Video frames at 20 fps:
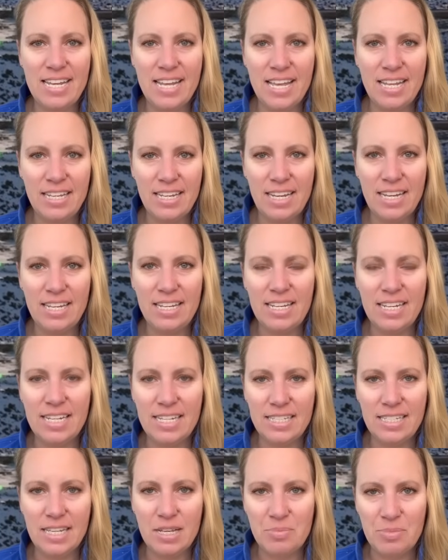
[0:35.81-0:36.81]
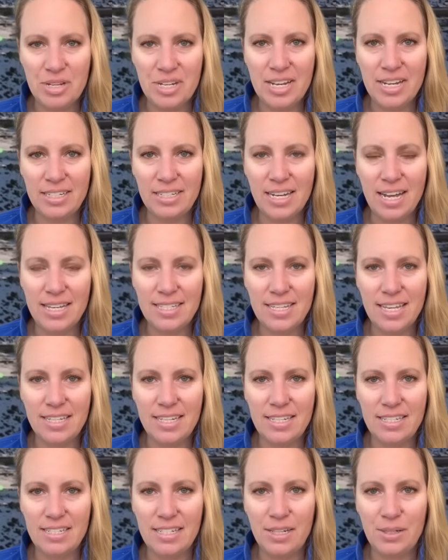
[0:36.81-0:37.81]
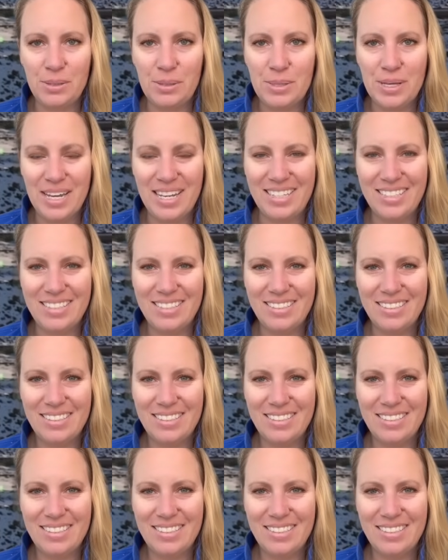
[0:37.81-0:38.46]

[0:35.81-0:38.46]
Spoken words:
and it is imminent, guys, I can tell you that.